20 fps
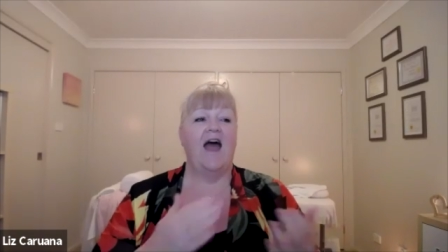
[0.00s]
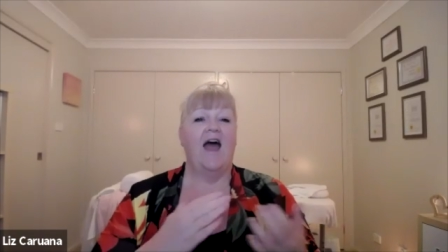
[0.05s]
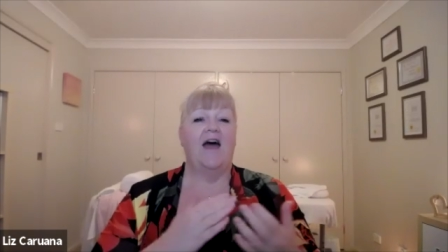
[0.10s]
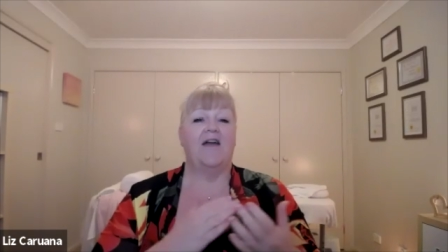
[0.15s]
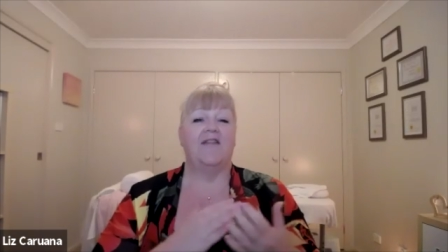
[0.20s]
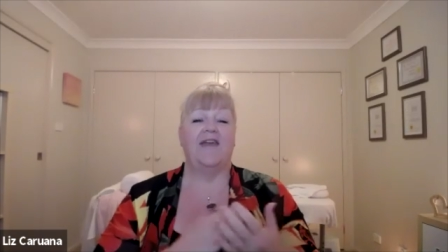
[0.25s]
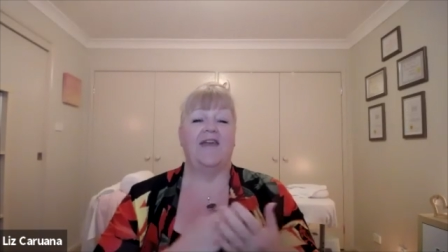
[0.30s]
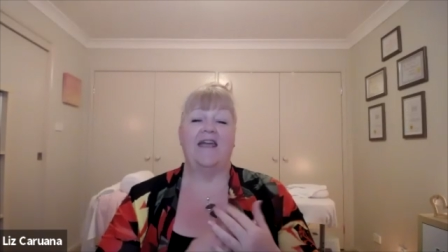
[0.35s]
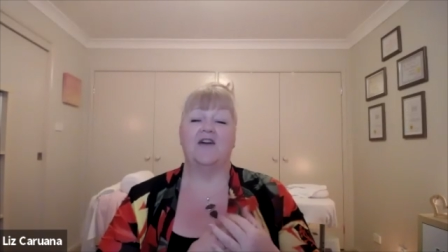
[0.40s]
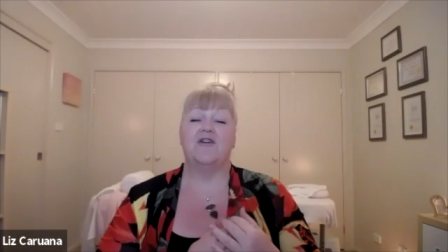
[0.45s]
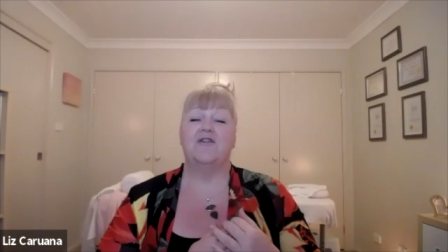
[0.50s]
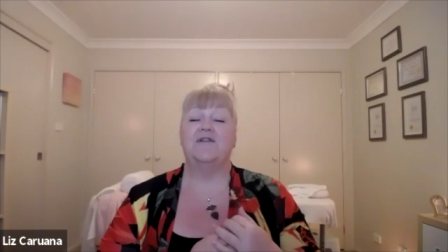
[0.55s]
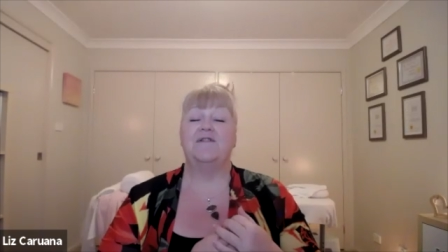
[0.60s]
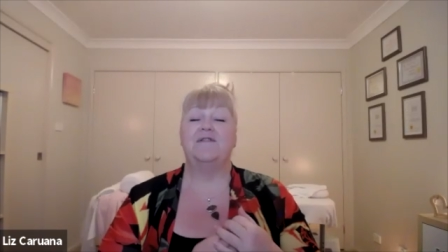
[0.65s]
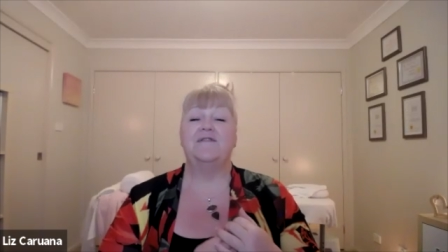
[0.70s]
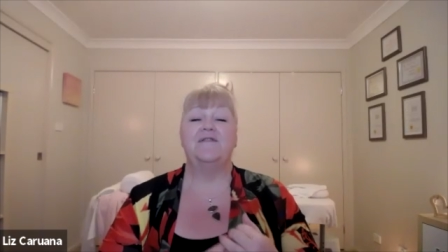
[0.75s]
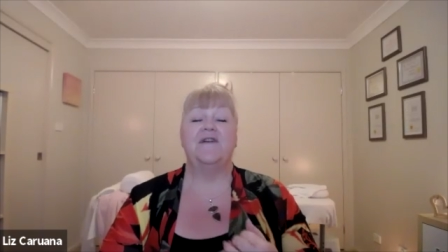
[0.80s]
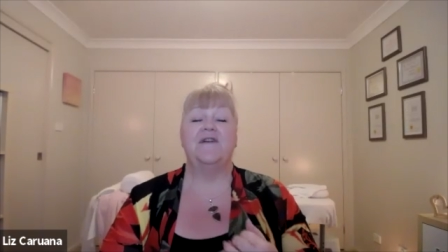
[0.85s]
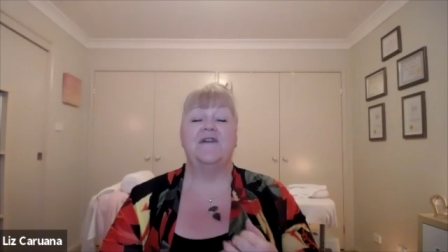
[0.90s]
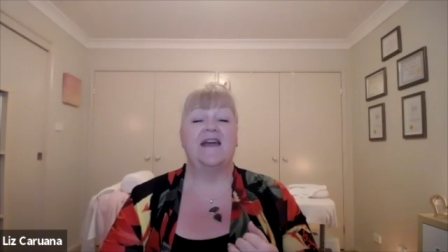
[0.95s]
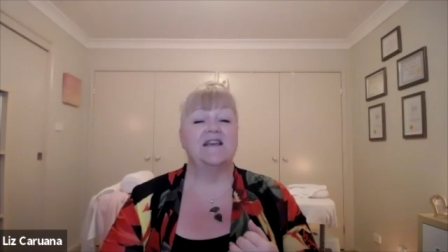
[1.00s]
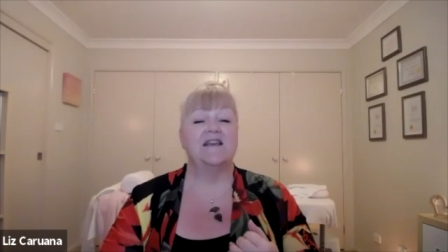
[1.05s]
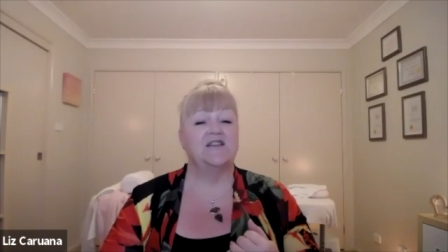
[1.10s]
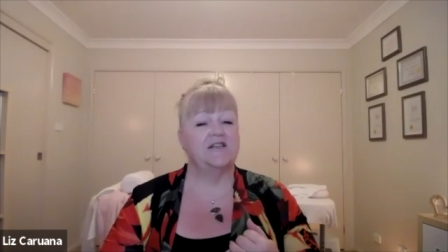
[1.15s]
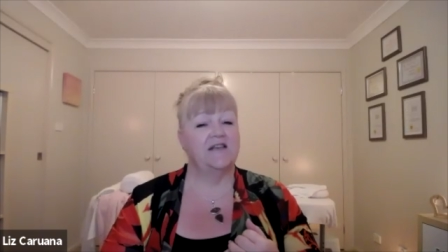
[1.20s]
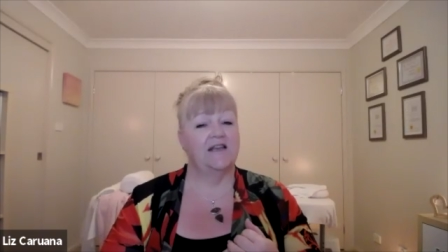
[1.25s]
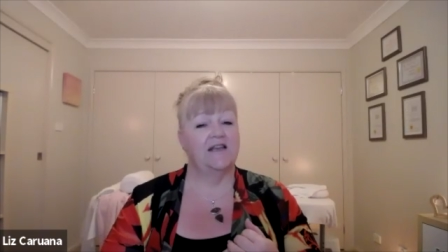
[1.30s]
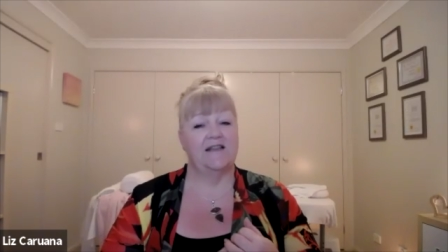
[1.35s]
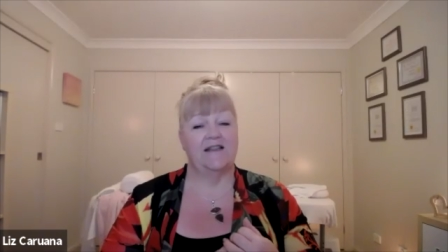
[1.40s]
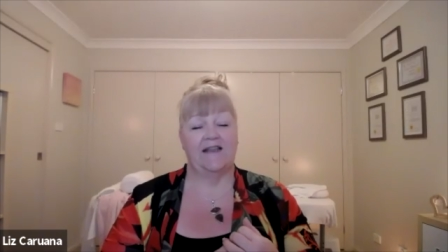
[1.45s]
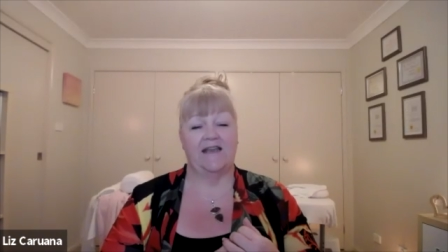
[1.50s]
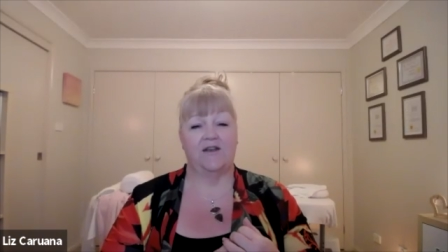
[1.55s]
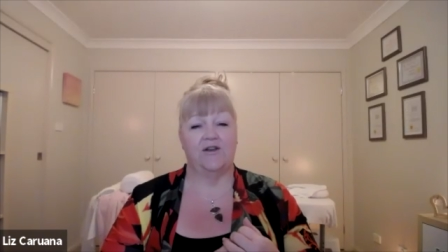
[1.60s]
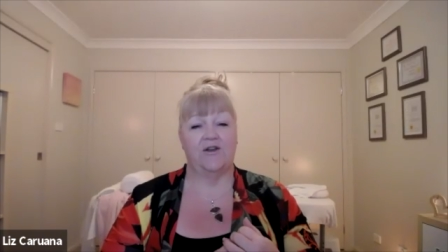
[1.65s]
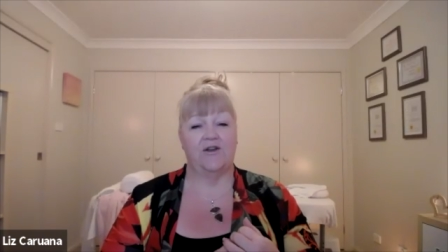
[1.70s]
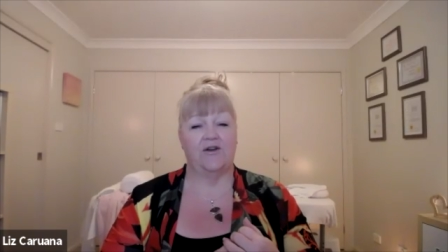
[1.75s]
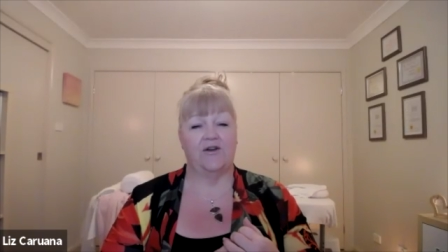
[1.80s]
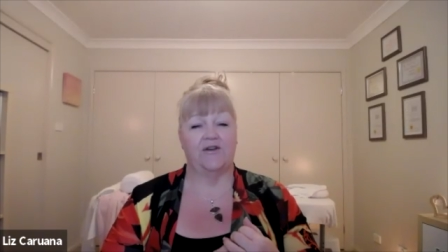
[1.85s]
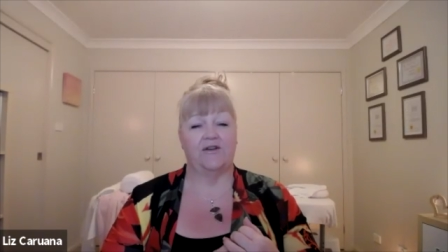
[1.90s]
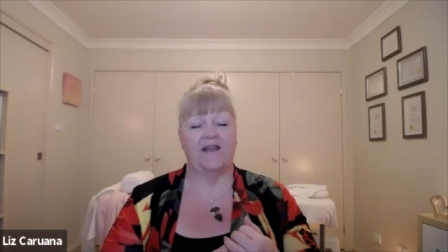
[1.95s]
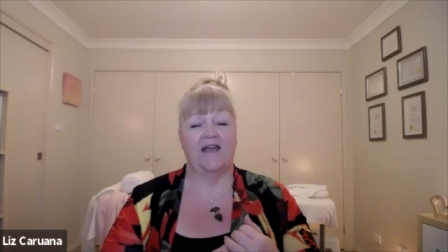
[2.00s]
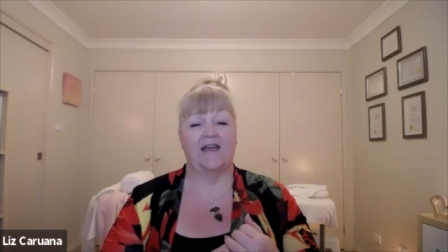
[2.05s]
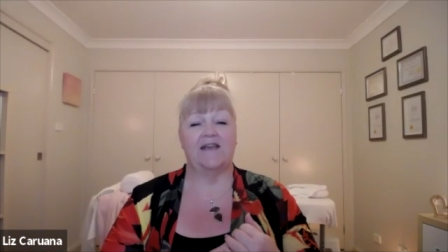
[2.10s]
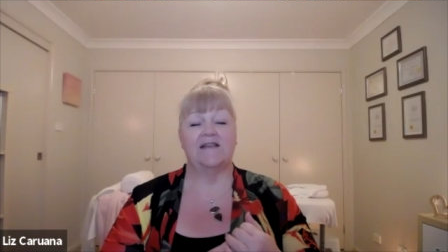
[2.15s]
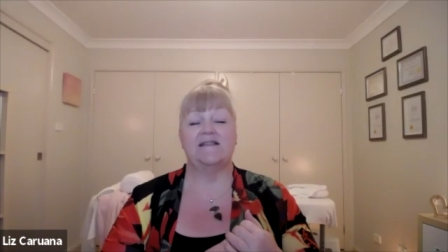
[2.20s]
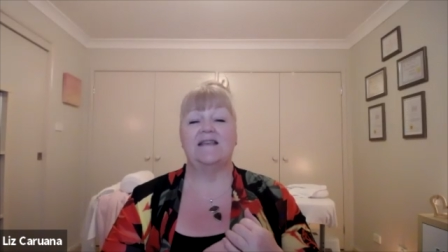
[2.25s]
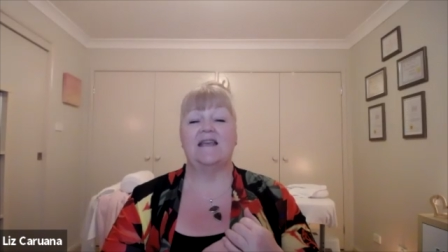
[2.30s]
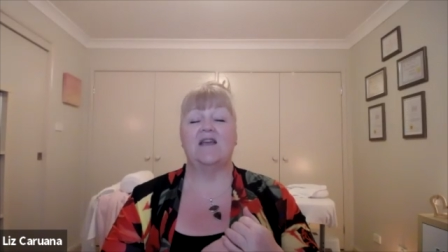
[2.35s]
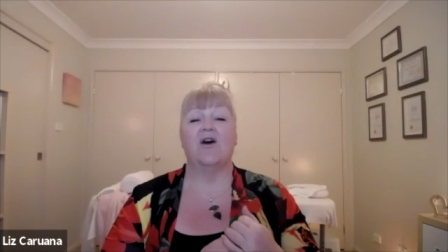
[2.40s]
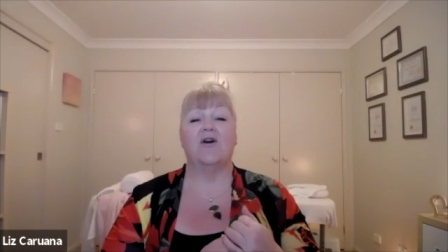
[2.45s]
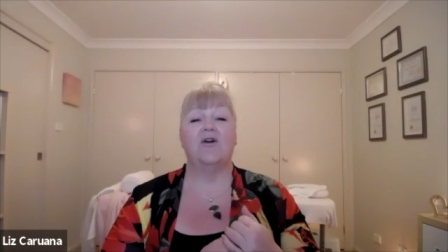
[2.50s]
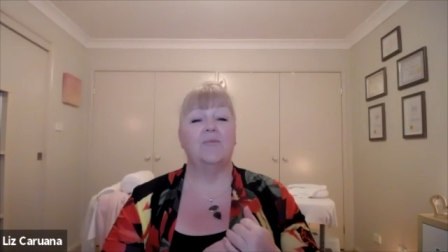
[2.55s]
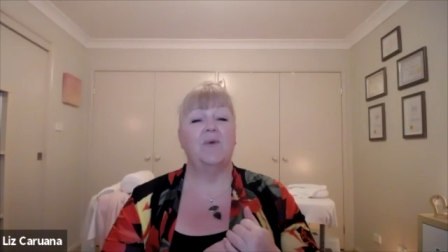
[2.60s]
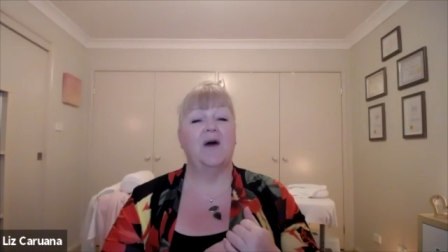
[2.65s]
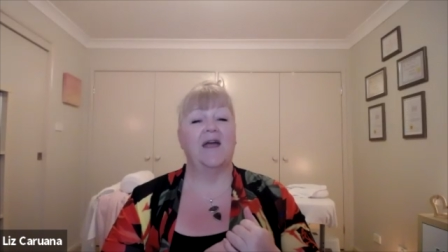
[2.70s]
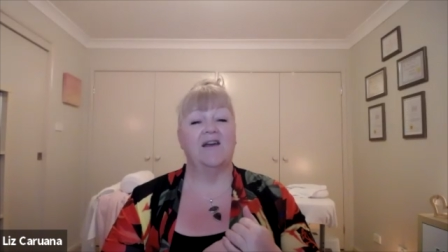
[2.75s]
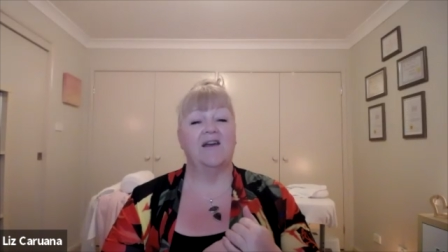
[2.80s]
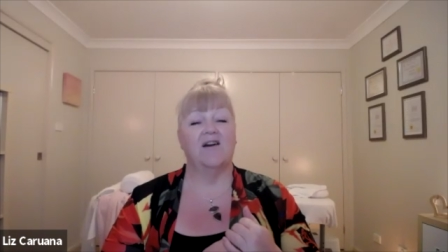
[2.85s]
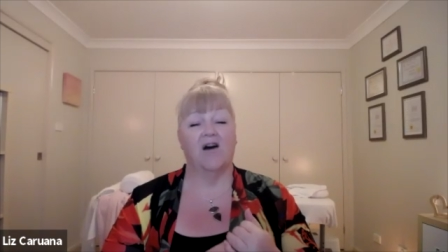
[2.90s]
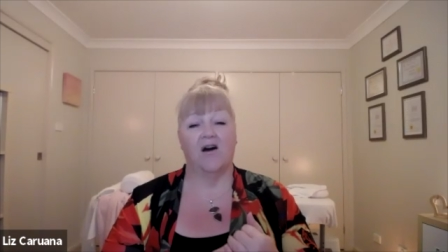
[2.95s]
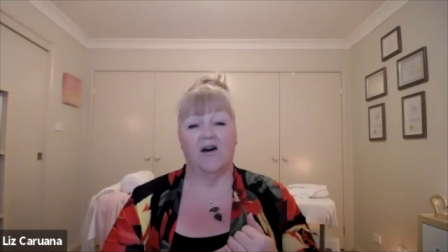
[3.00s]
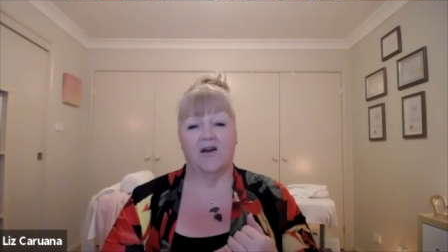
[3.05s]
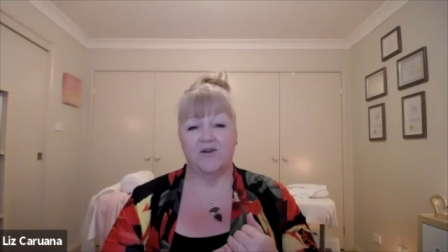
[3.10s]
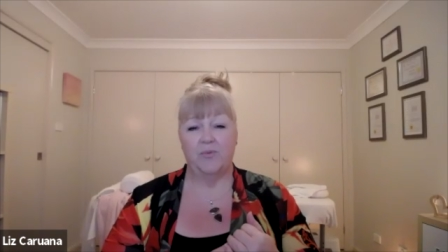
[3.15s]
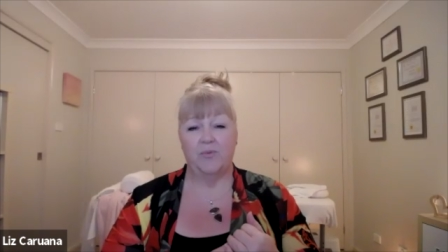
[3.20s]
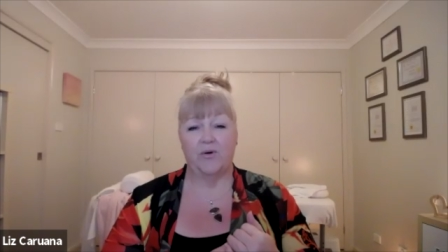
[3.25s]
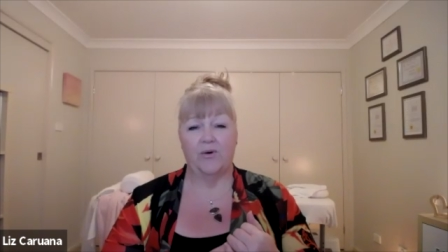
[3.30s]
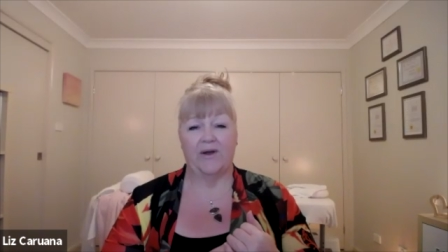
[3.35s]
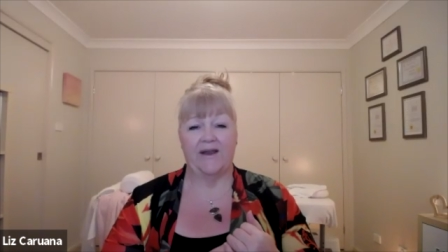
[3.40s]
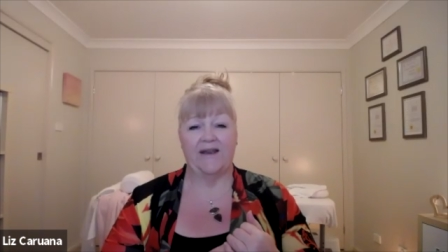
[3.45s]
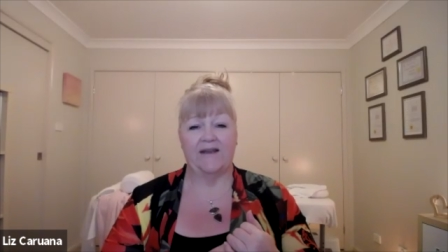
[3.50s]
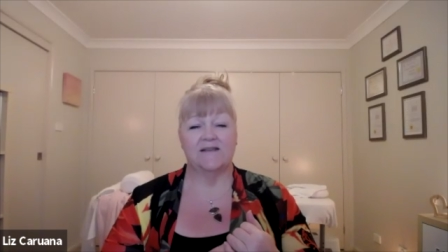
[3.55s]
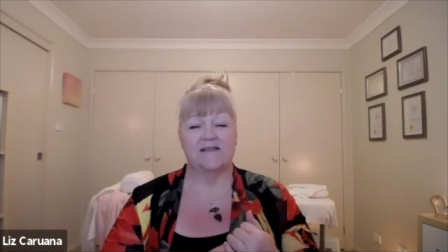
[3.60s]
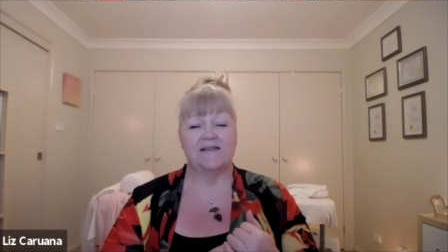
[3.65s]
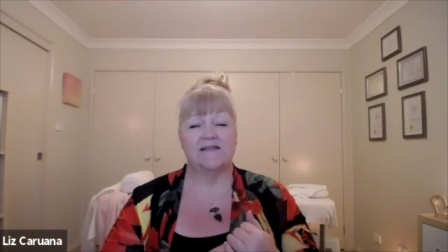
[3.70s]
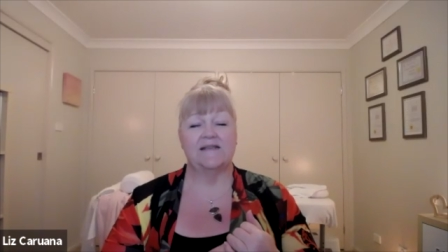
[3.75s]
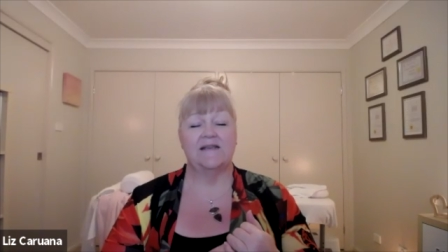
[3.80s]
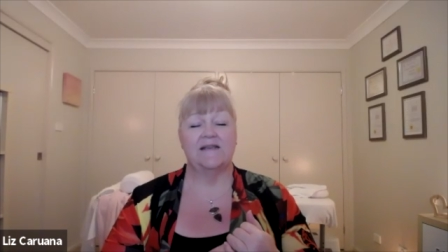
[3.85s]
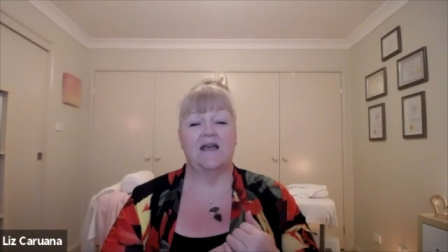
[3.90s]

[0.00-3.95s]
They are affectionately known as the oh my God points.